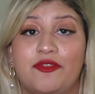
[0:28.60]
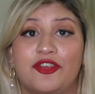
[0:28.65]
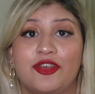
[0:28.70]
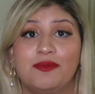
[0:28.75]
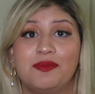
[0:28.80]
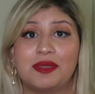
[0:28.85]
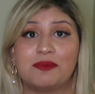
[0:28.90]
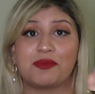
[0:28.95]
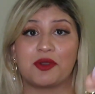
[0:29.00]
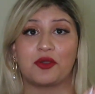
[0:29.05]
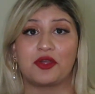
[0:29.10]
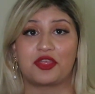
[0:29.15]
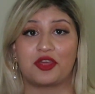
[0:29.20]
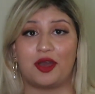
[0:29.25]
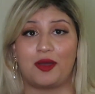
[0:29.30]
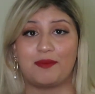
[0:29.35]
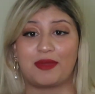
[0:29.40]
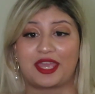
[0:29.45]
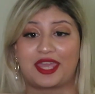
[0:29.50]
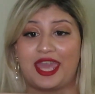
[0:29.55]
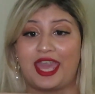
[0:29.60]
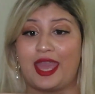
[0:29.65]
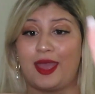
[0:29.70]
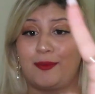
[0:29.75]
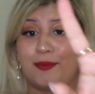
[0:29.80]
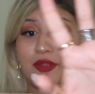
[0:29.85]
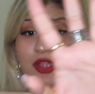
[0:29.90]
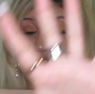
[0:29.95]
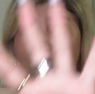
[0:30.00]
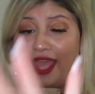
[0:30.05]
filming both on my
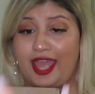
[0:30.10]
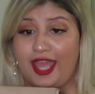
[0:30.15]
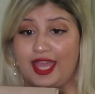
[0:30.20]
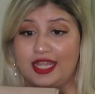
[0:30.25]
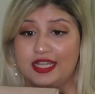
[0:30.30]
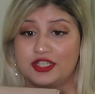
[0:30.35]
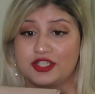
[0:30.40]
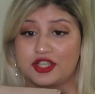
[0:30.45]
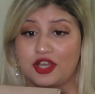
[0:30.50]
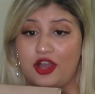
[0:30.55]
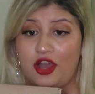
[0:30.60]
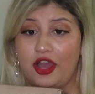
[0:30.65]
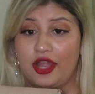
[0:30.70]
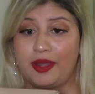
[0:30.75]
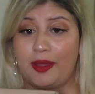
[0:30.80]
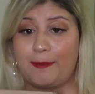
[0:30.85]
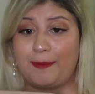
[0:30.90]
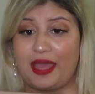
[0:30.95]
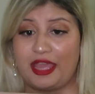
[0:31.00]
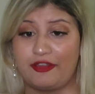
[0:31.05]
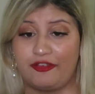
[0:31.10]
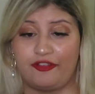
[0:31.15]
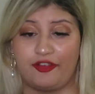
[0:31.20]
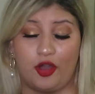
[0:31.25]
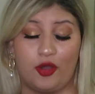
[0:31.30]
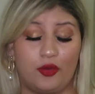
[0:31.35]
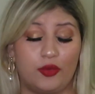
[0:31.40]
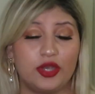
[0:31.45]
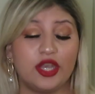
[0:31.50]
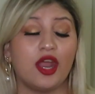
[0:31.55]
camera and on my
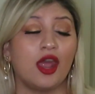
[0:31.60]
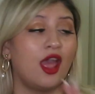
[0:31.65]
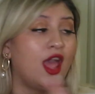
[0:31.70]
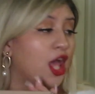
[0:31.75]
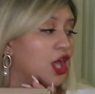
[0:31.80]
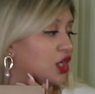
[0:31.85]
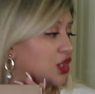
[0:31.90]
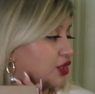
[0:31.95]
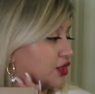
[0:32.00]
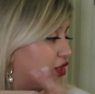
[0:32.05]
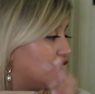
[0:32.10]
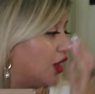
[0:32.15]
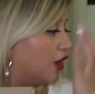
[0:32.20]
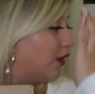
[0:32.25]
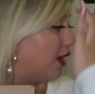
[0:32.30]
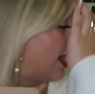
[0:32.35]
phone. So